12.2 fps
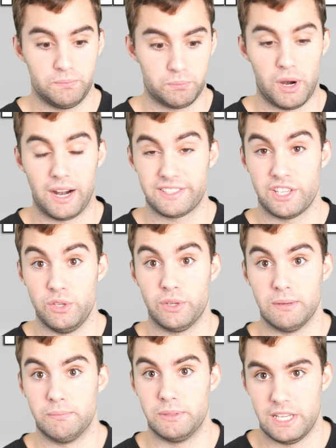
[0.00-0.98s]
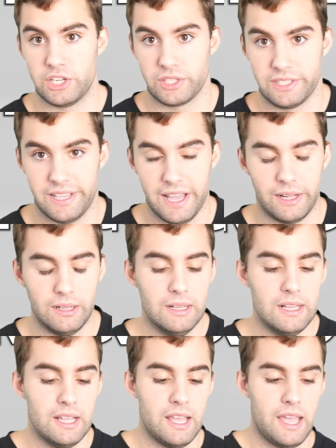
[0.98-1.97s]
products that you can potentially sell
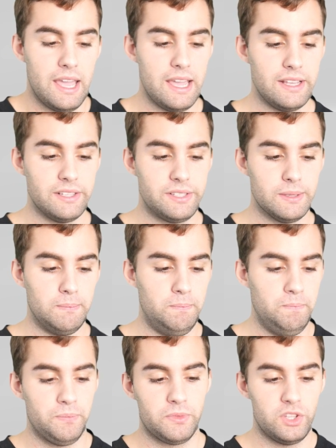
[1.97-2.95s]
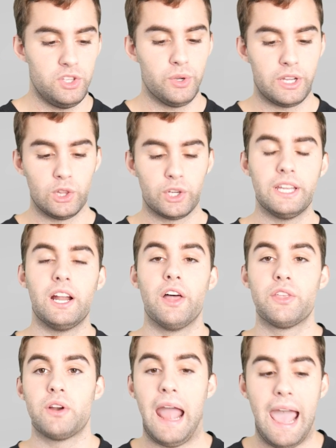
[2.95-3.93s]
is you can look at
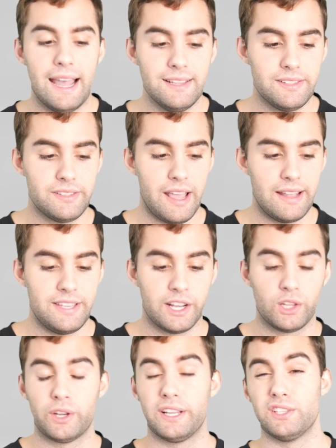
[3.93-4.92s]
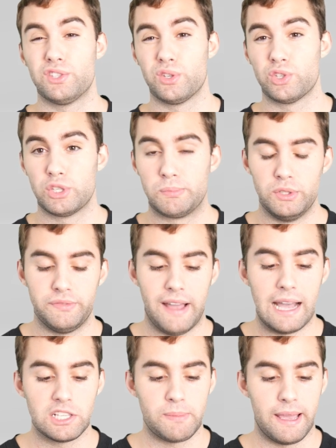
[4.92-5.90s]
other ads and take a look at the social proof
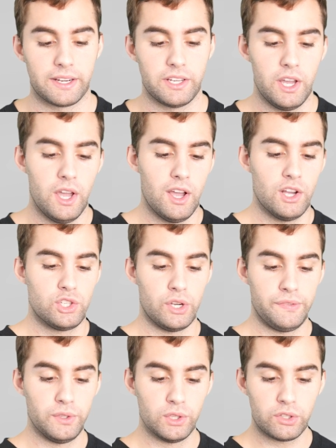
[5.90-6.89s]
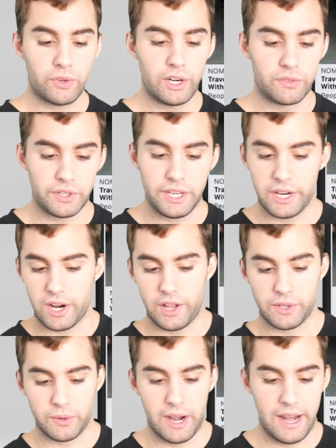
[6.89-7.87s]
aspect. So if you look right over here
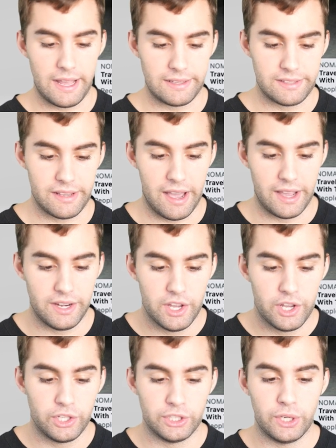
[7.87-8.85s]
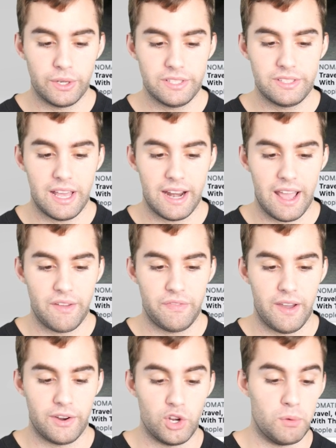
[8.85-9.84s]
on the right-hand side, you'll notice that I
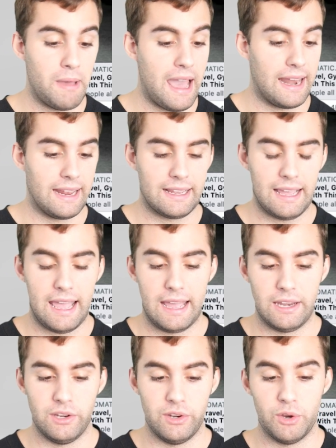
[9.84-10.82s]
found Nomadic, and